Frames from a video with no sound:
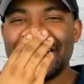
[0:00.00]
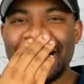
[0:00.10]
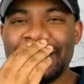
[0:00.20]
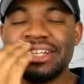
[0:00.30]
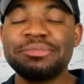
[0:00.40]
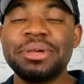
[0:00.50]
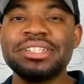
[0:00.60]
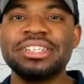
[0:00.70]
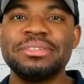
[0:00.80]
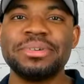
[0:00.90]
Uh, it's
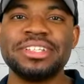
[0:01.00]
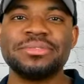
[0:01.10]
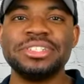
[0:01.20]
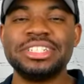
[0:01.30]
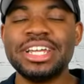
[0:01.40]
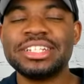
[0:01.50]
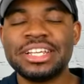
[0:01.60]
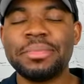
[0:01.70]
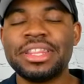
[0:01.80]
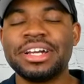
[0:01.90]
basically because when she gets hit
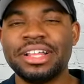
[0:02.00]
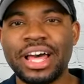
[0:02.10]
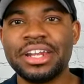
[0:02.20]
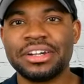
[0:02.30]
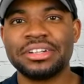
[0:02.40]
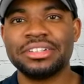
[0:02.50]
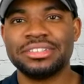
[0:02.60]
by the glider,